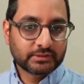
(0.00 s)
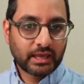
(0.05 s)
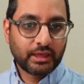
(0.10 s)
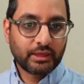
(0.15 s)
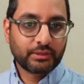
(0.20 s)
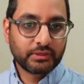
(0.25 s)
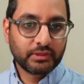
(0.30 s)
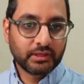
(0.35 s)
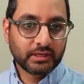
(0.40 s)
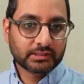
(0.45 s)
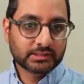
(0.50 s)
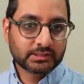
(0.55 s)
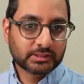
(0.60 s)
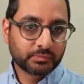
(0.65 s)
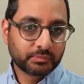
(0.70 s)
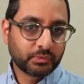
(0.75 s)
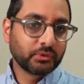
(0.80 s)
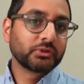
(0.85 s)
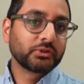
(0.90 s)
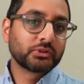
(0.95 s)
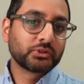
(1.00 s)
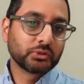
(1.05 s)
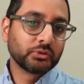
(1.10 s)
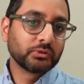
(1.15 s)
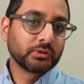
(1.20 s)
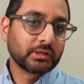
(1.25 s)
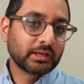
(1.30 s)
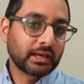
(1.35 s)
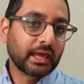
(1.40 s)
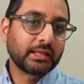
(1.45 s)
ethics,
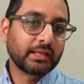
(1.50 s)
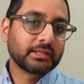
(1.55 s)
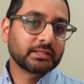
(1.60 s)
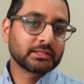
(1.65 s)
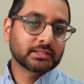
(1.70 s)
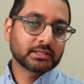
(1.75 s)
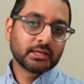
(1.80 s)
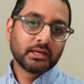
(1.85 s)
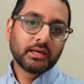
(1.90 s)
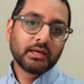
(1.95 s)
spiritual lens.